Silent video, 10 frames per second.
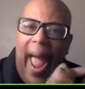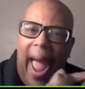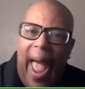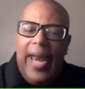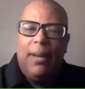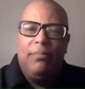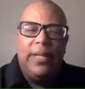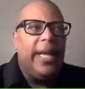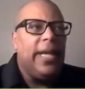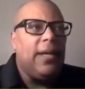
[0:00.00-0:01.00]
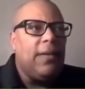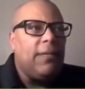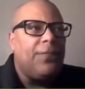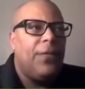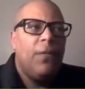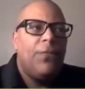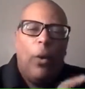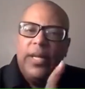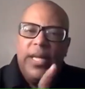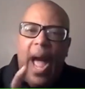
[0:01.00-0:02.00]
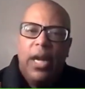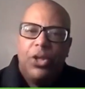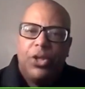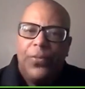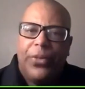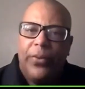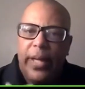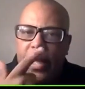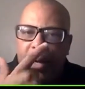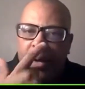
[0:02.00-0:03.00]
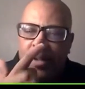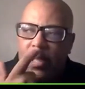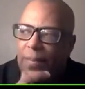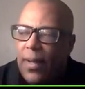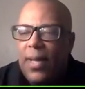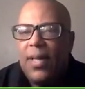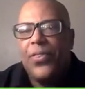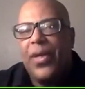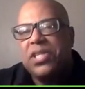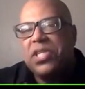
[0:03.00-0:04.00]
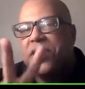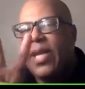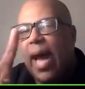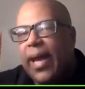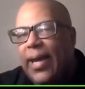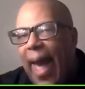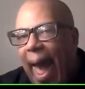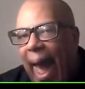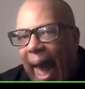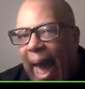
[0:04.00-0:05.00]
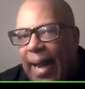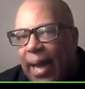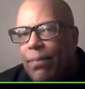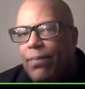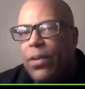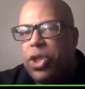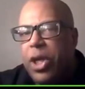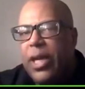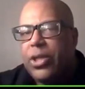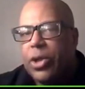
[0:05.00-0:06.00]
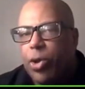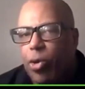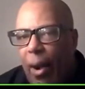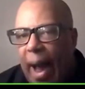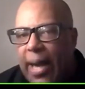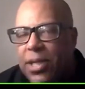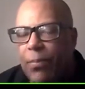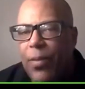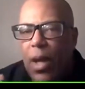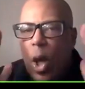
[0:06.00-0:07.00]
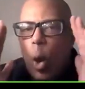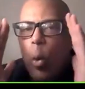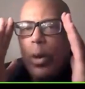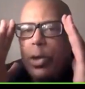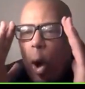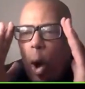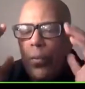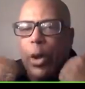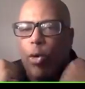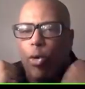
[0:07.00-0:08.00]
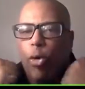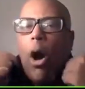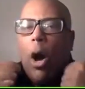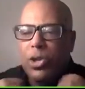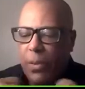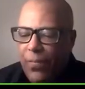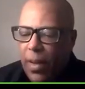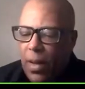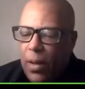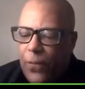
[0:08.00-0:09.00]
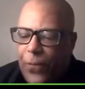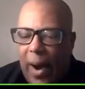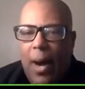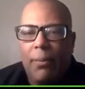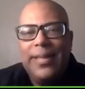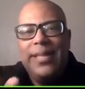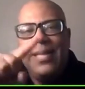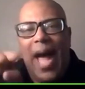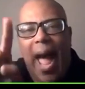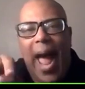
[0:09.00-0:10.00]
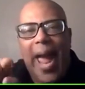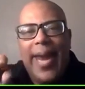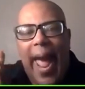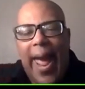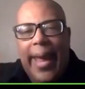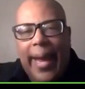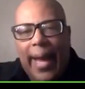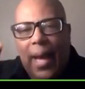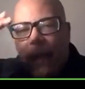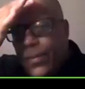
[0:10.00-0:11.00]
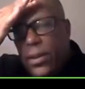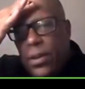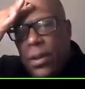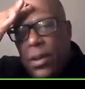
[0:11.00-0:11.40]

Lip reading: Adam lived for 930 years. The second Adam, Jesus Christ, was on the cross from 9 a.m.